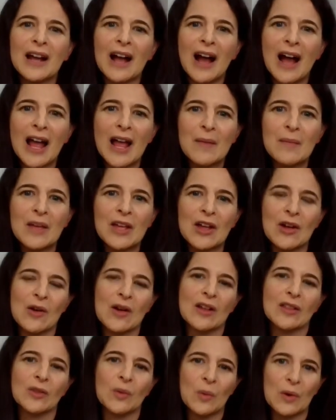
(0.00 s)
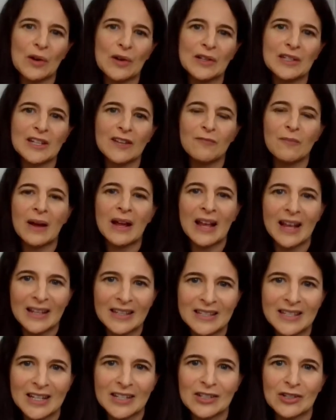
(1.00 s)
I am hearing the words of my
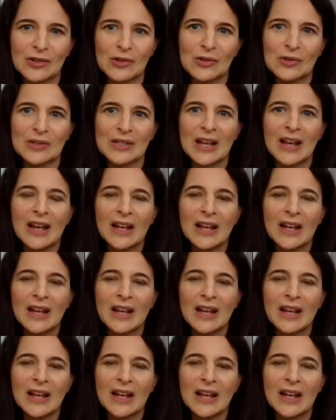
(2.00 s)
ancestors